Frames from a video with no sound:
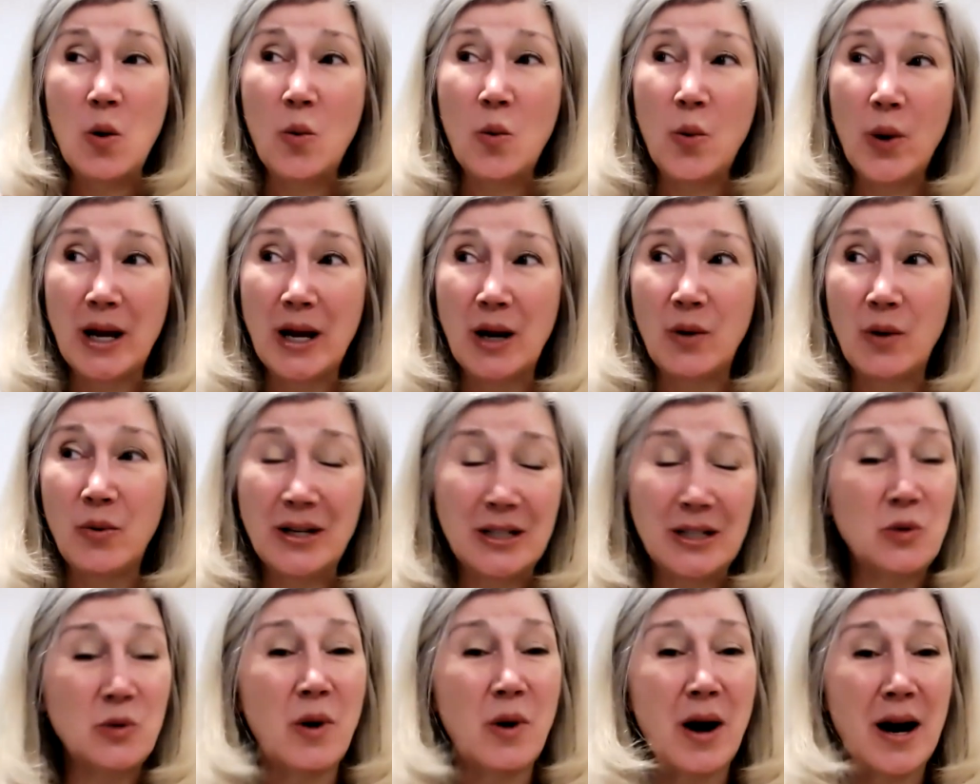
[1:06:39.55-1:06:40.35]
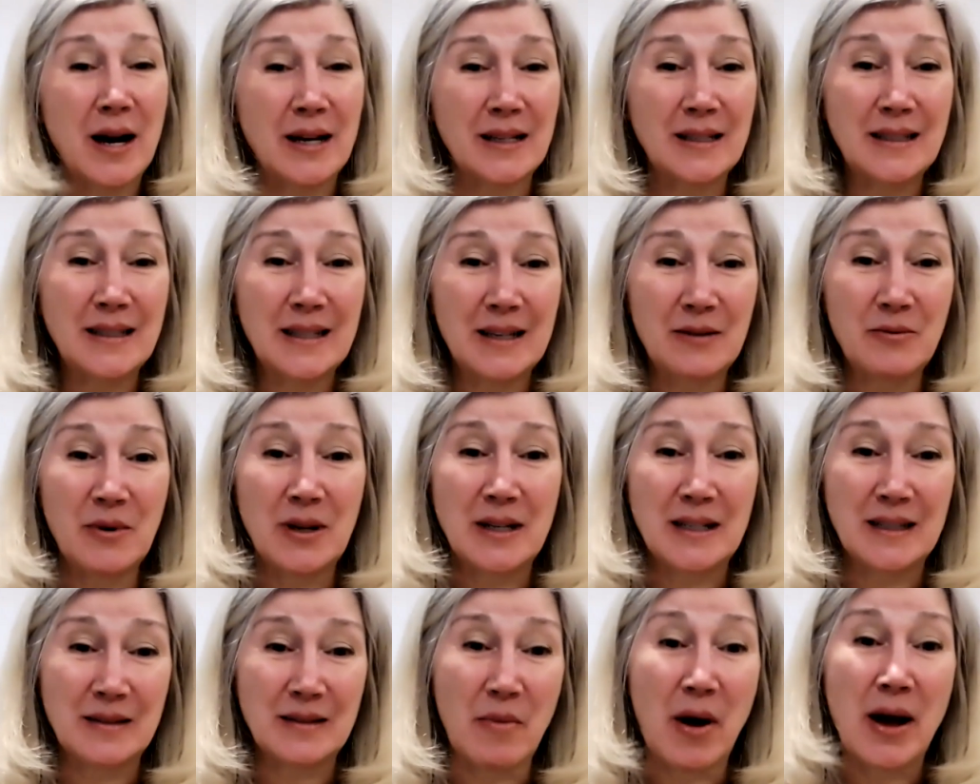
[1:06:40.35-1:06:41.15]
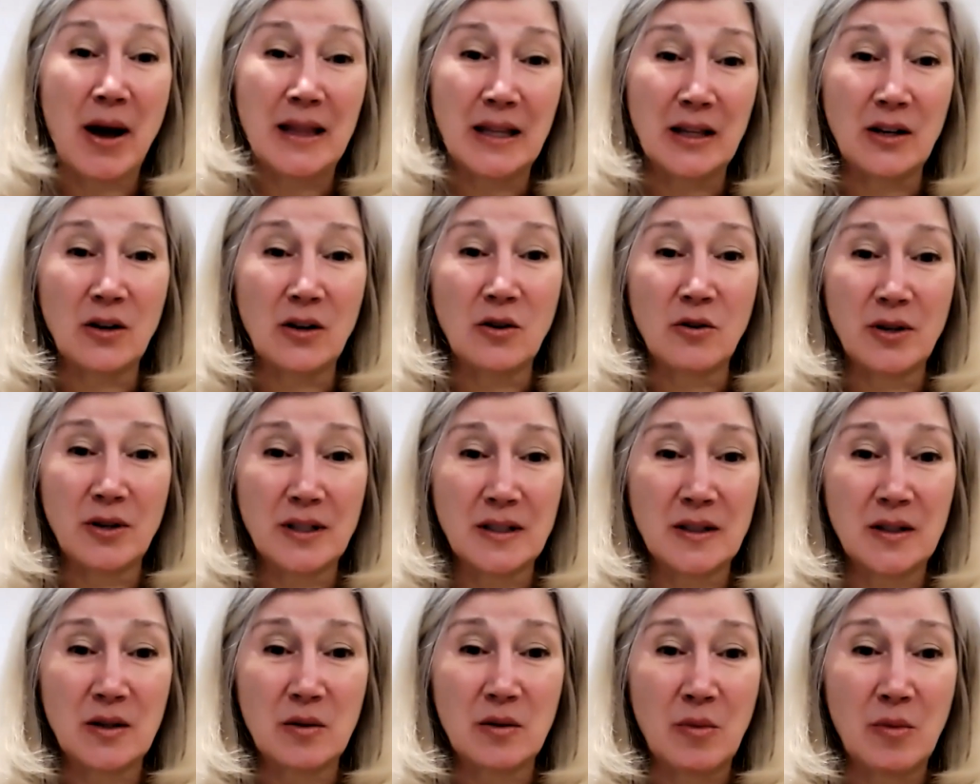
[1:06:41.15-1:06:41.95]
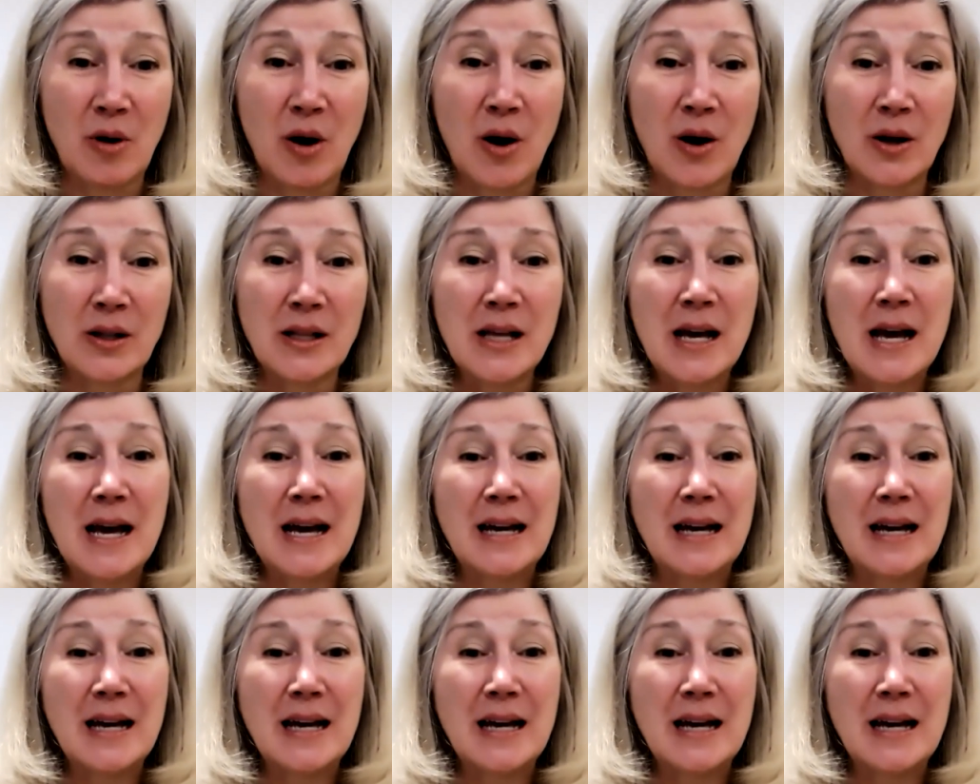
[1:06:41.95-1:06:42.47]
What do I see? What is my little crystal ball?